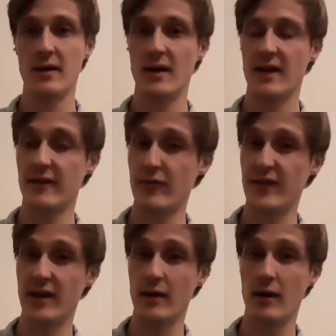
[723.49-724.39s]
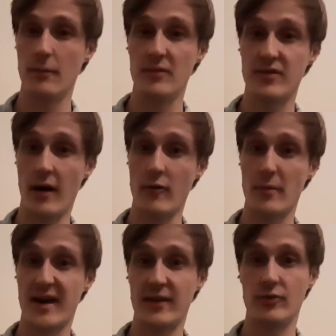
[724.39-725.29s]
Another thing, Dara
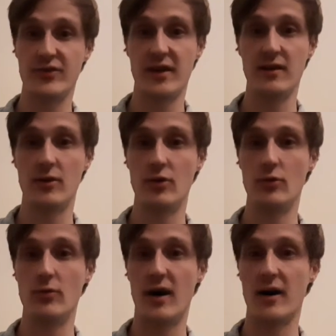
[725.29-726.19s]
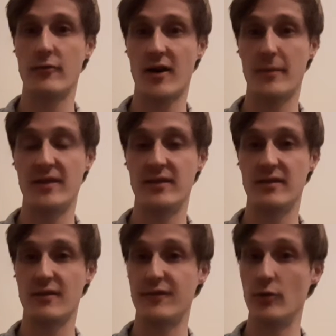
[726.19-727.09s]
McAnulty, who I recommended
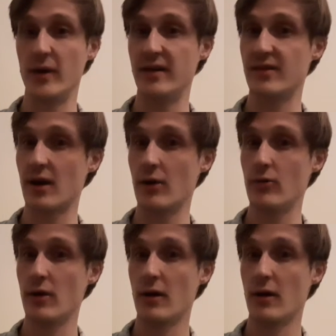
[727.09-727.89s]
a few weeks ago,